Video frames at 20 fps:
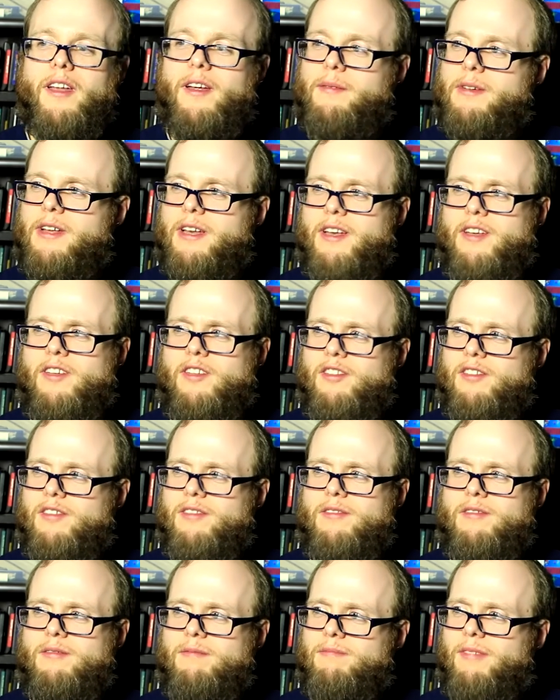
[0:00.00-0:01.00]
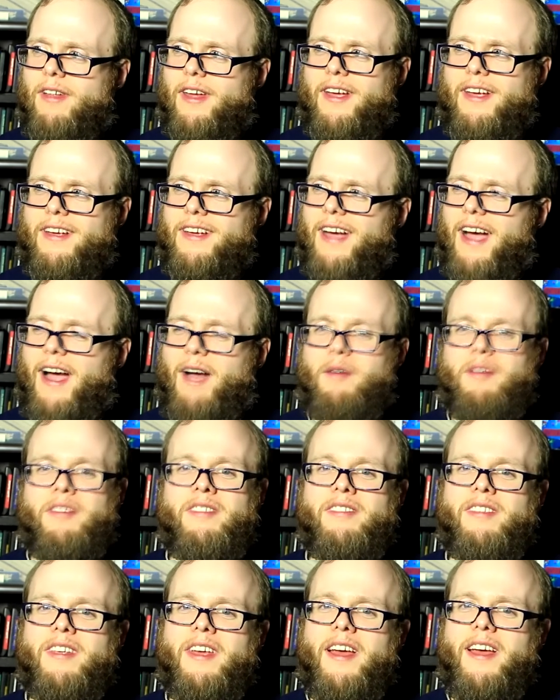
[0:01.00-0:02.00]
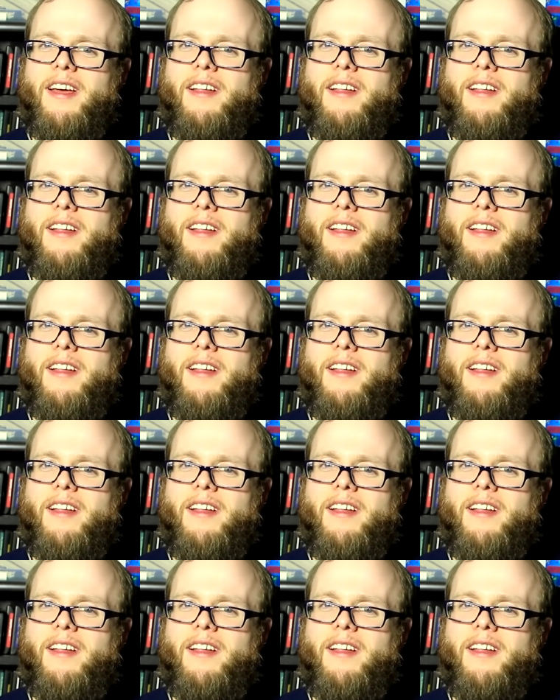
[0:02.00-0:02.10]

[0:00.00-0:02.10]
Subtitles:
I mean, it just, like I've